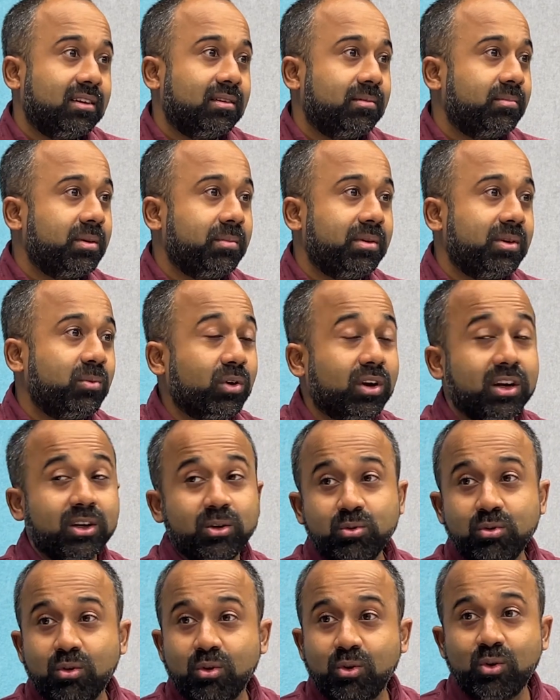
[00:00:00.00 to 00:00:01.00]
What I
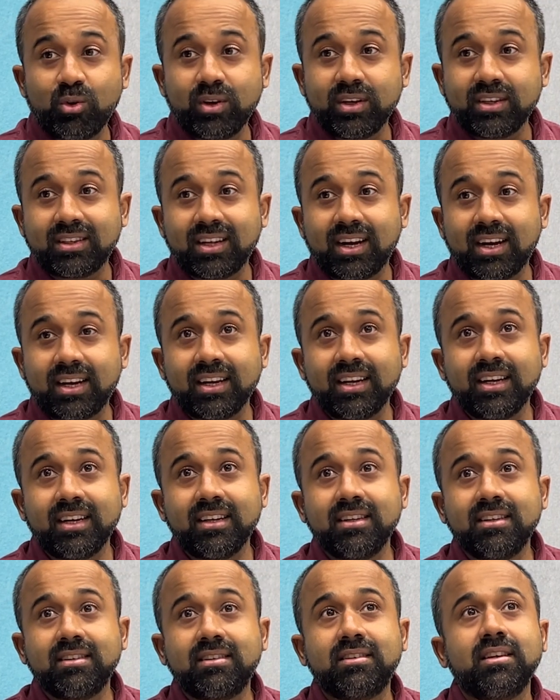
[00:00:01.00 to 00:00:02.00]
do know is that it
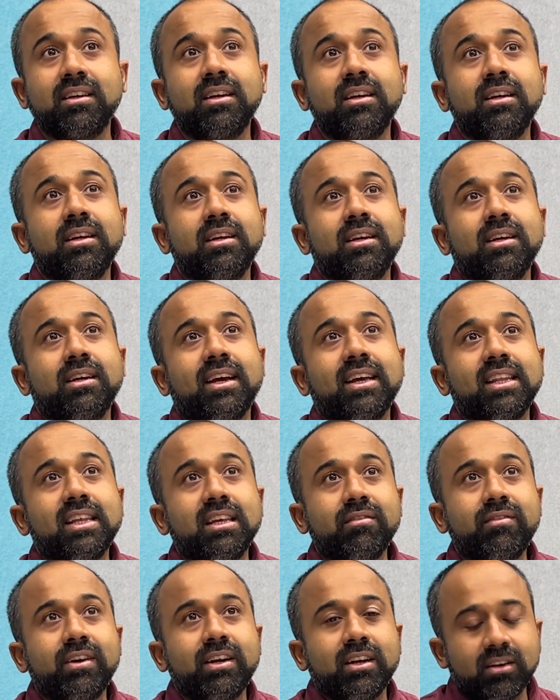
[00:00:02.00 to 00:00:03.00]
is an
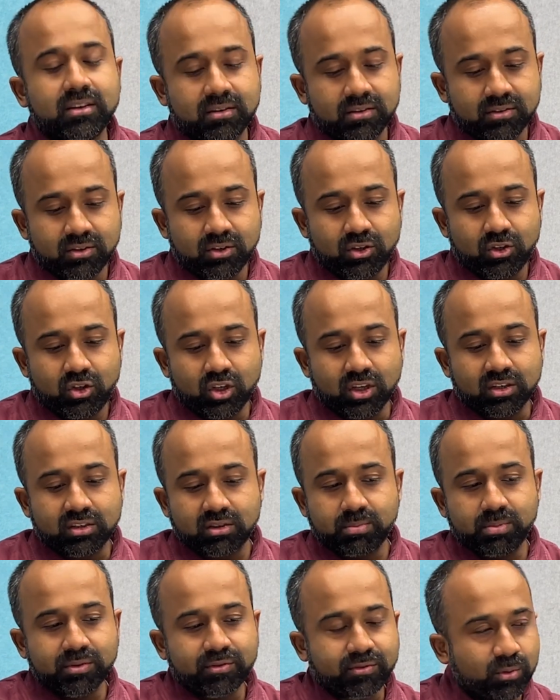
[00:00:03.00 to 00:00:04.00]
event
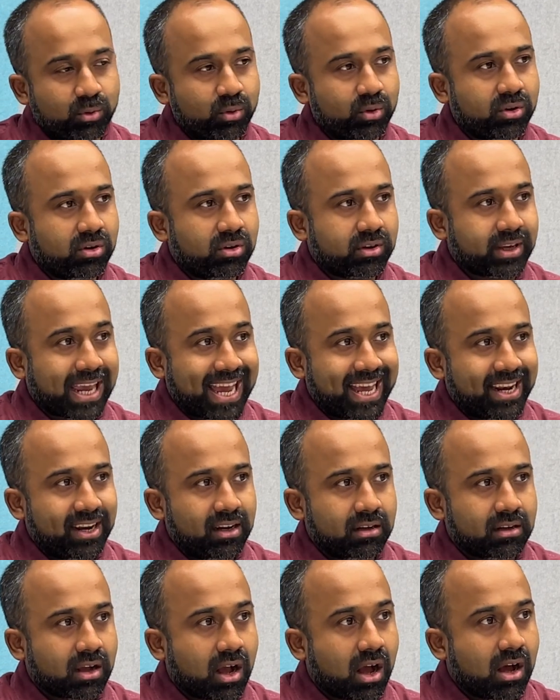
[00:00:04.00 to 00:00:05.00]
just before Cannes,